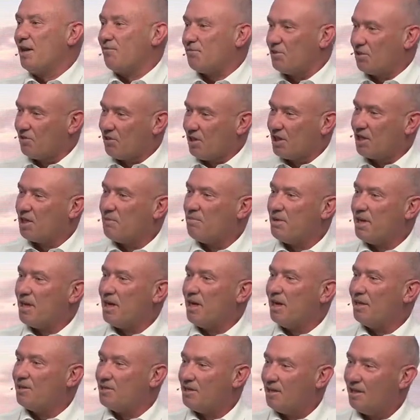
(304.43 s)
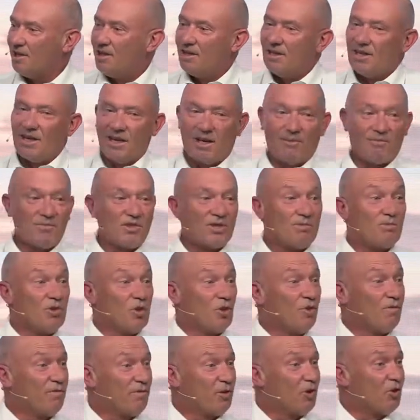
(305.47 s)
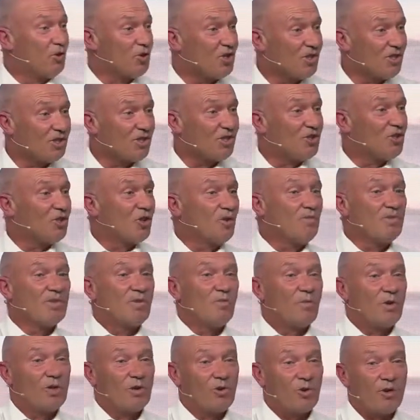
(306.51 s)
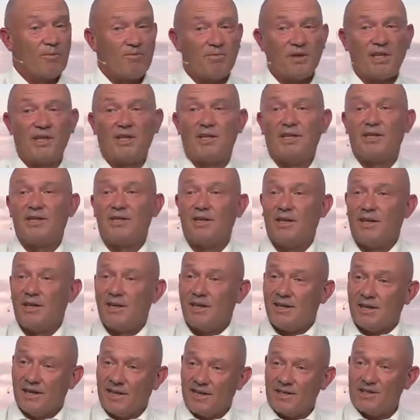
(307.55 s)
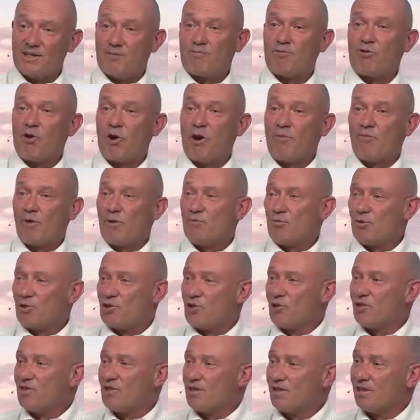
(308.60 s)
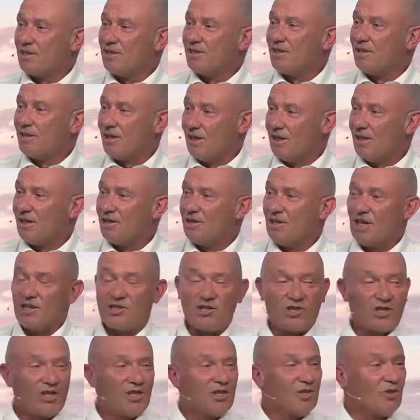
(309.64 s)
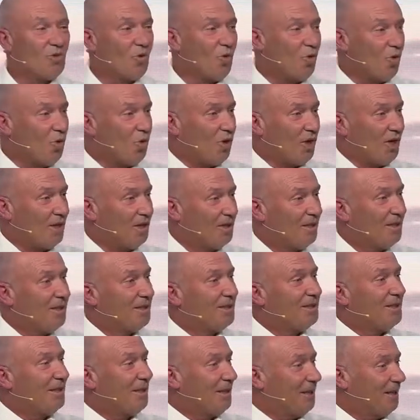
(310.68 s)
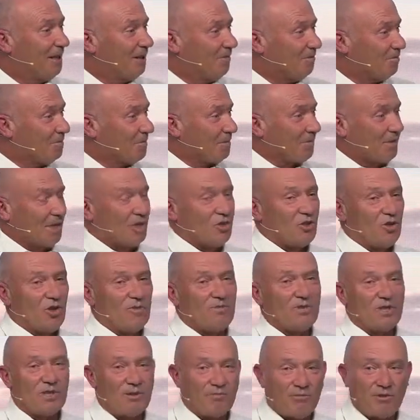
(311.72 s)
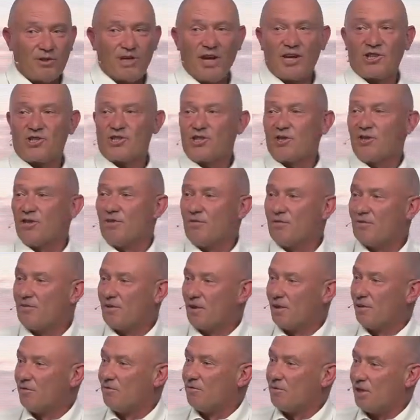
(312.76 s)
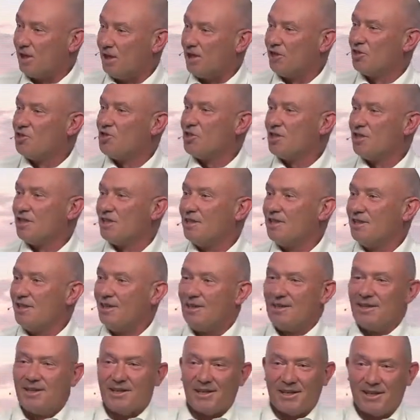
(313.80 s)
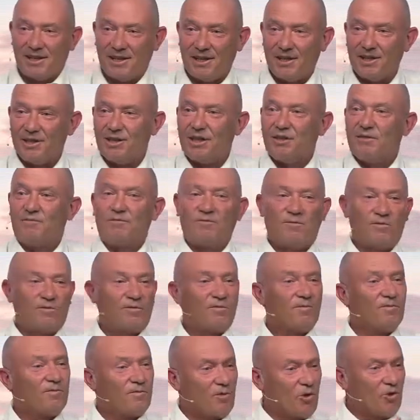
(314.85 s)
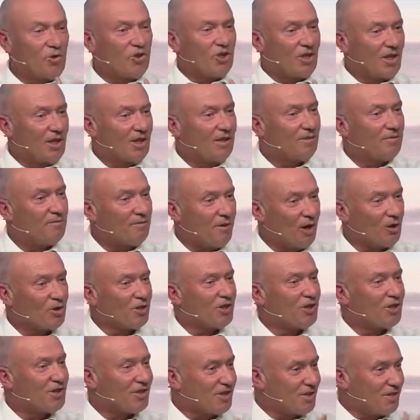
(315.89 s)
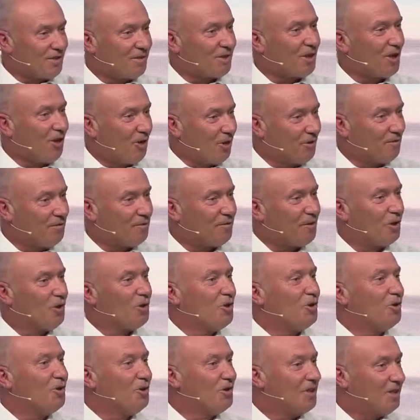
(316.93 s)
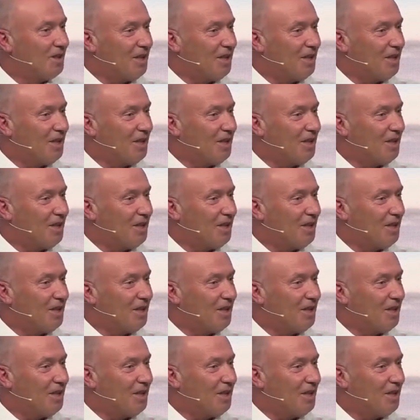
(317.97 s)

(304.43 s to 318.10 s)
have to think about some new futures in terms of whether it be as a primary producing nation or in terms of the production of energy, a future focus on food,